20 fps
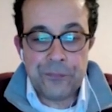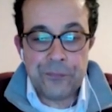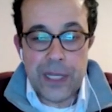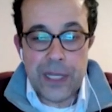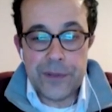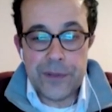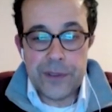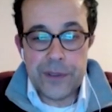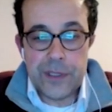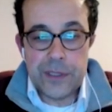
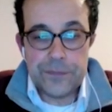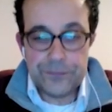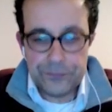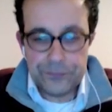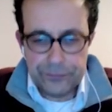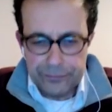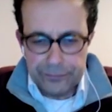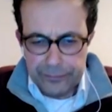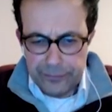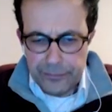And
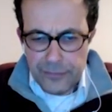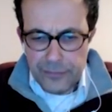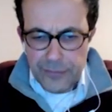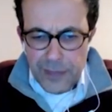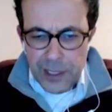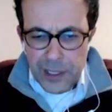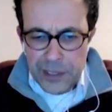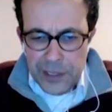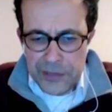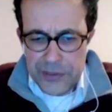
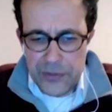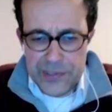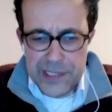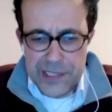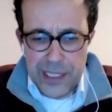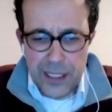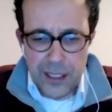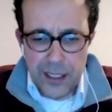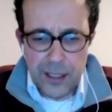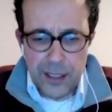here you
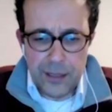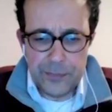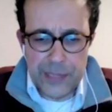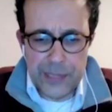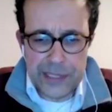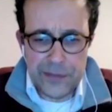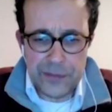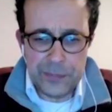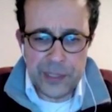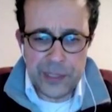see
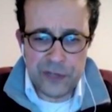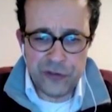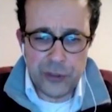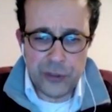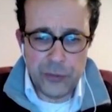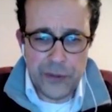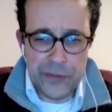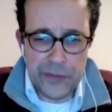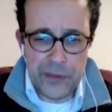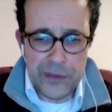Bedri
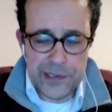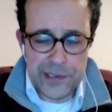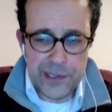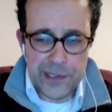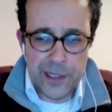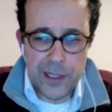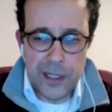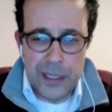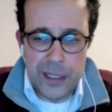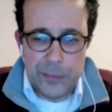Pasha with
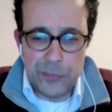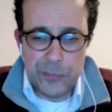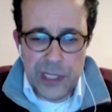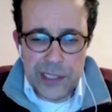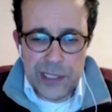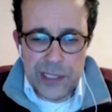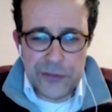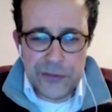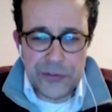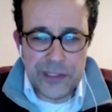his
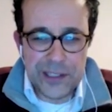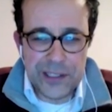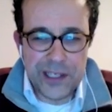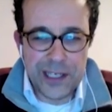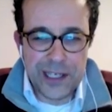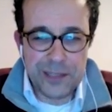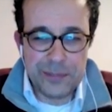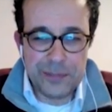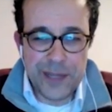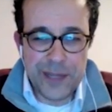military in
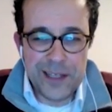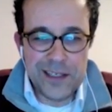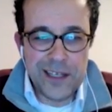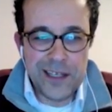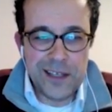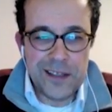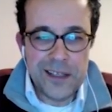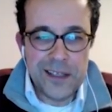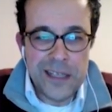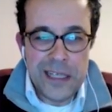
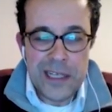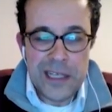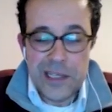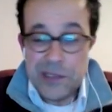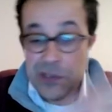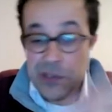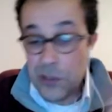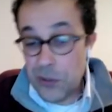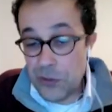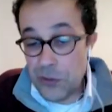Albania.
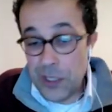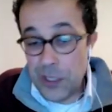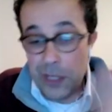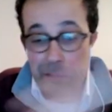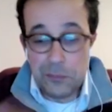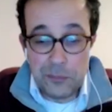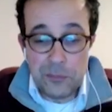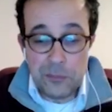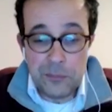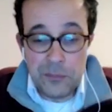So
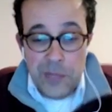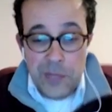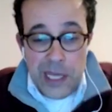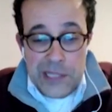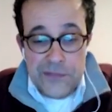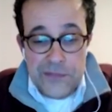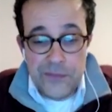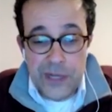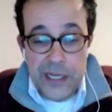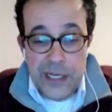
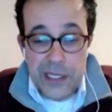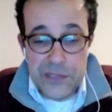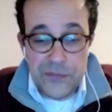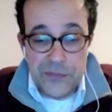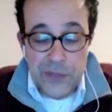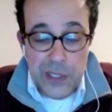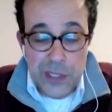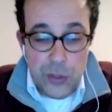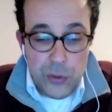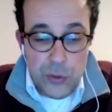as far as
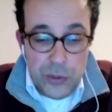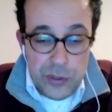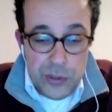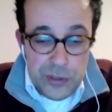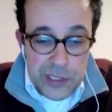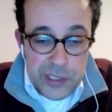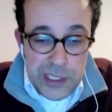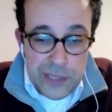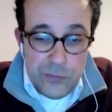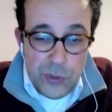we know,
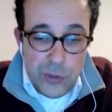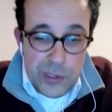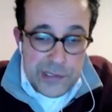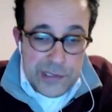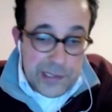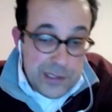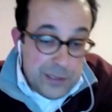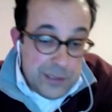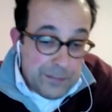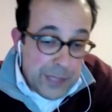he
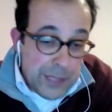was a